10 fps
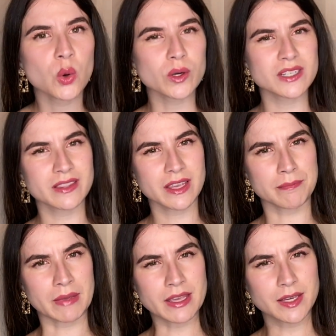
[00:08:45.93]
Or did they
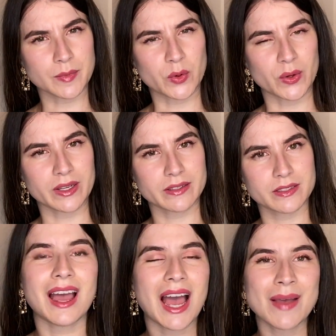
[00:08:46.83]
make him quit?
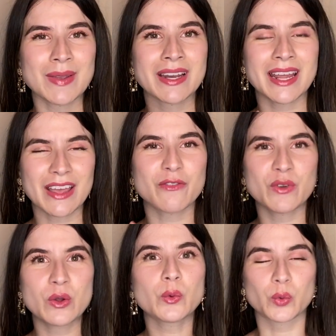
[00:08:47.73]
I mean, if
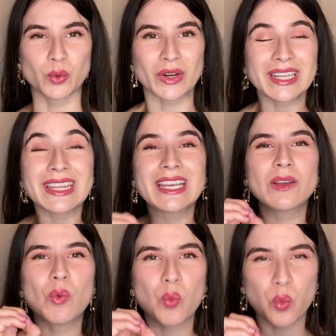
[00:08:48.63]
you
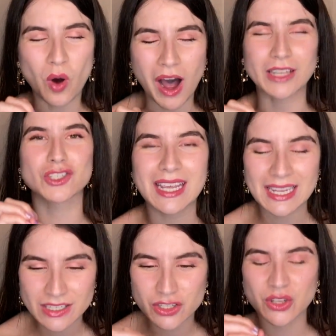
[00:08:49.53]
really watch
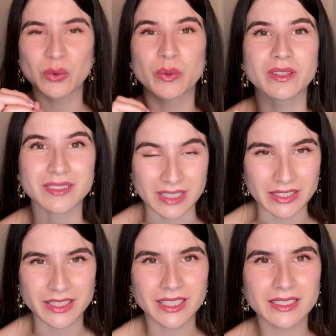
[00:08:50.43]
into the
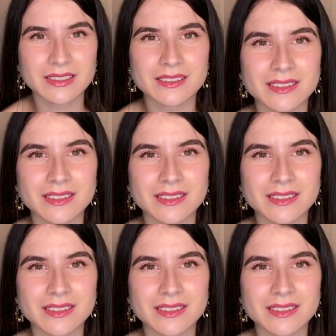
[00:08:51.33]
series,